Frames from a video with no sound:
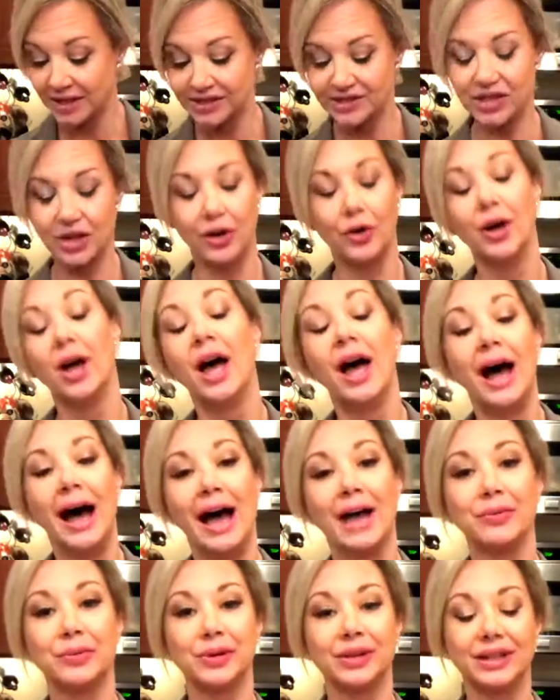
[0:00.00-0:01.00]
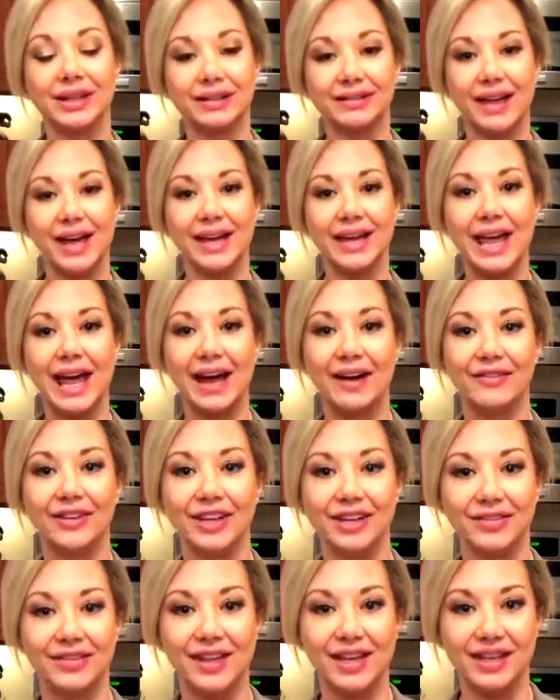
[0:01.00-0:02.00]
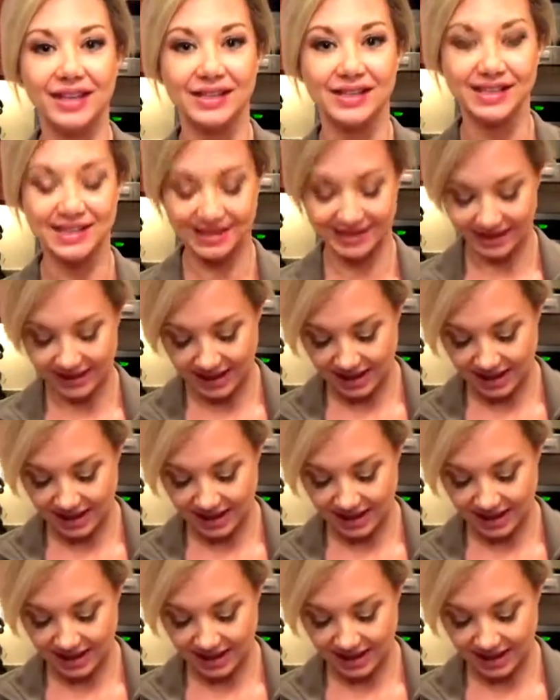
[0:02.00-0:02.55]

So I really like having this,